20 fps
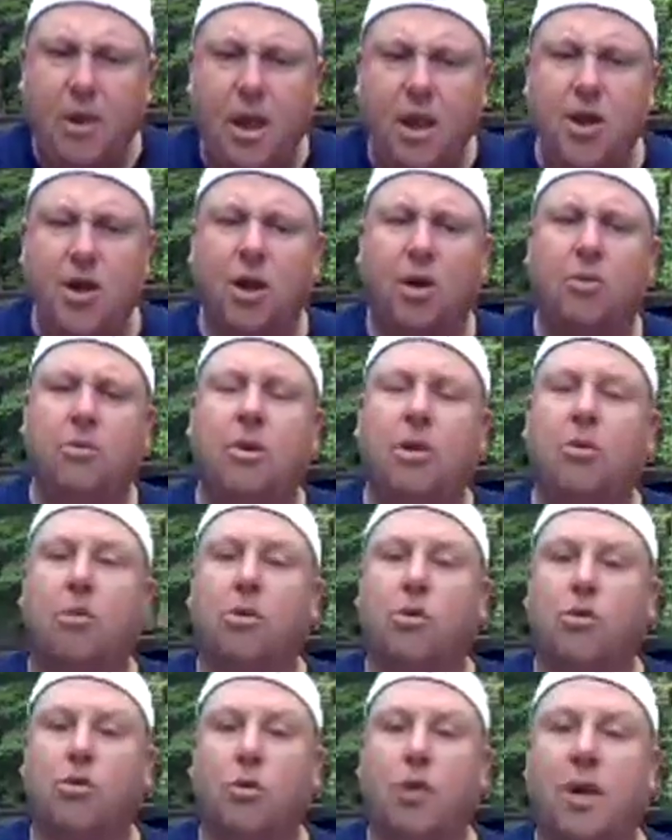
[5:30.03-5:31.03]
You know, there were
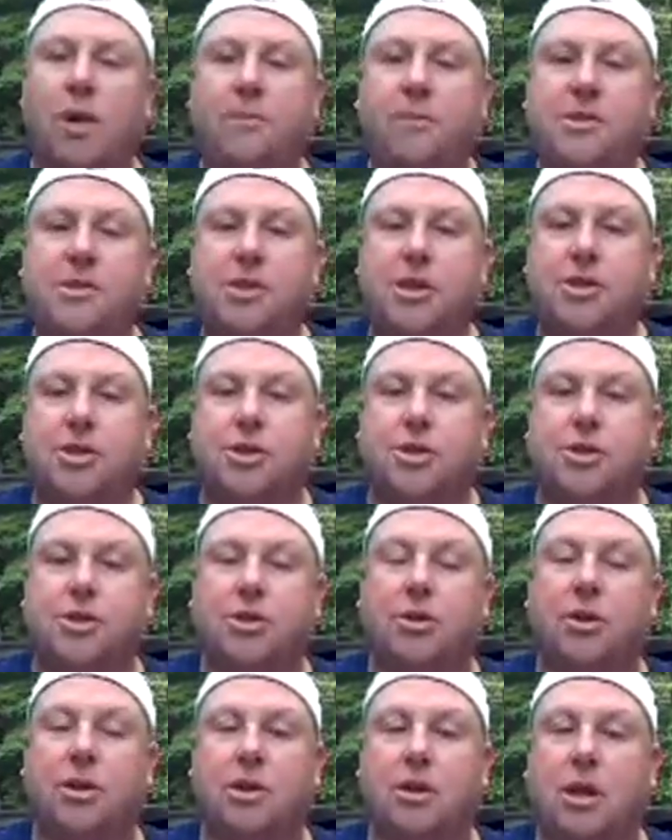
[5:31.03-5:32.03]
20 positions. So
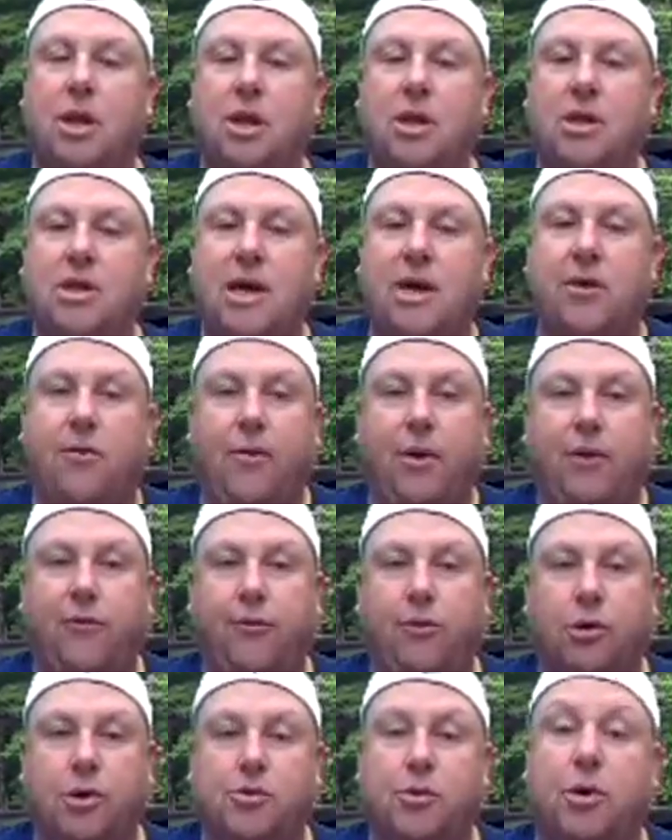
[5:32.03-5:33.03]
the town of Wake
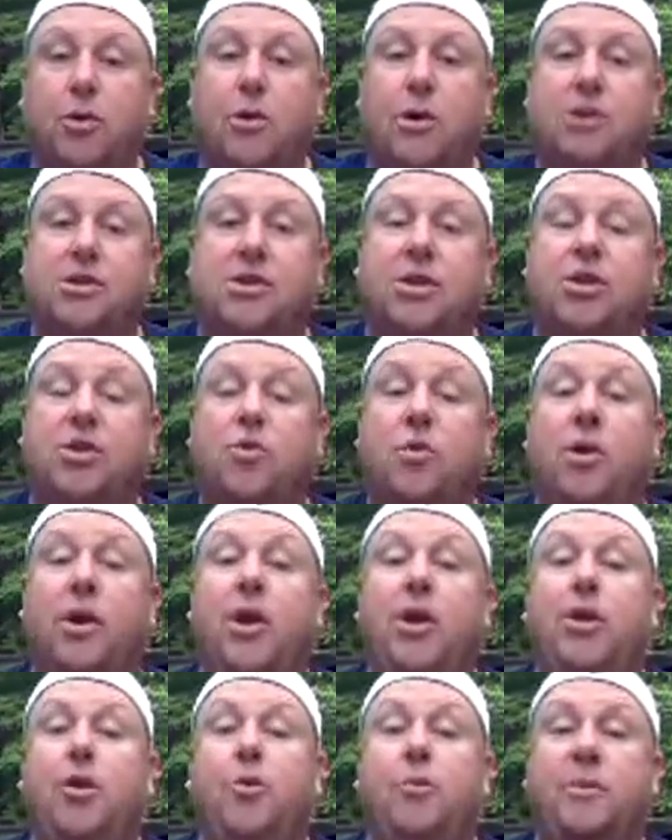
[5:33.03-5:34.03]
Forest requested 20
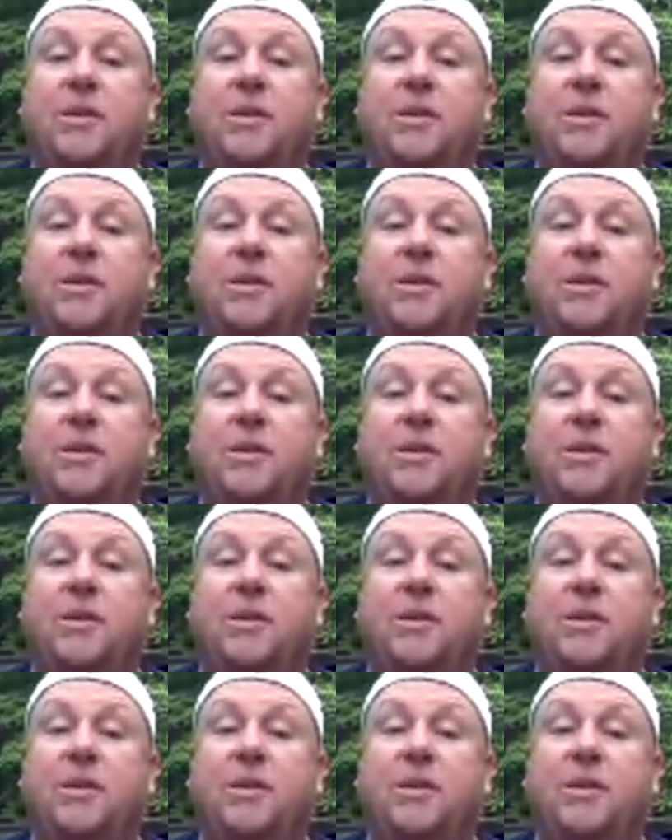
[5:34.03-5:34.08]
new